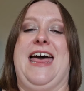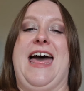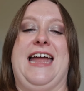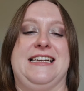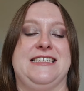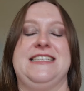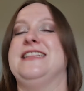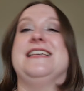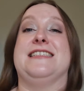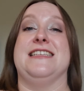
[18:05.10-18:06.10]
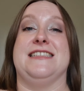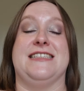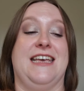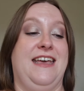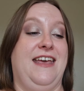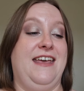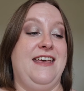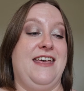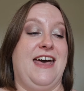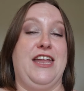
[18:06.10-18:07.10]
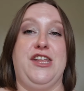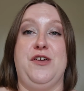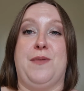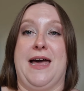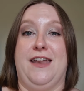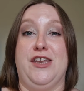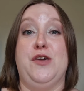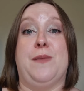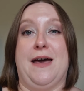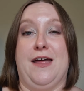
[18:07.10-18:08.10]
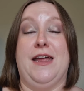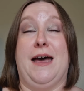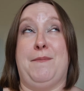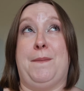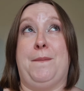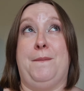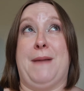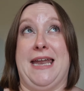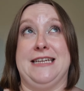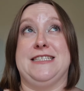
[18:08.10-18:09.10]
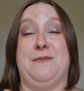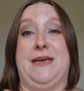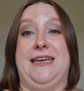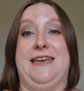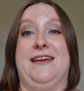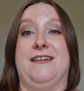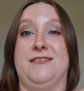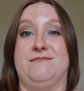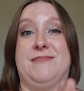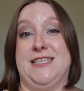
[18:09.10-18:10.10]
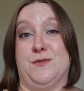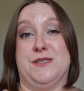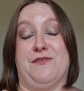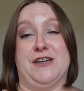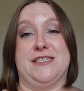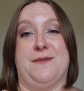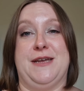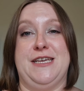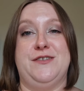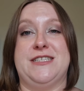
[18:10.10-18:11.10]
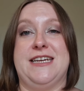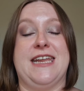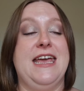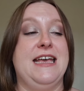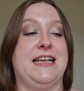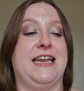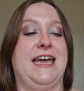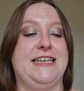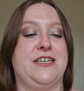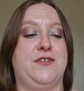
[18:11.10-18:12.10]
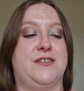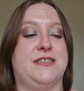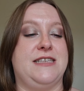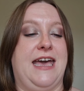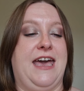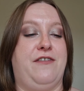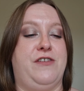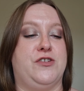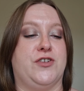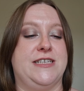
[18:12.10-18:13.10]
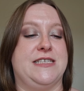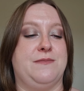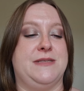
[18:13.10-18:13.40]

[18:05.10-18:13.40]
and this is a new palette to me. This was the first time I used it. Kaleidos Futurism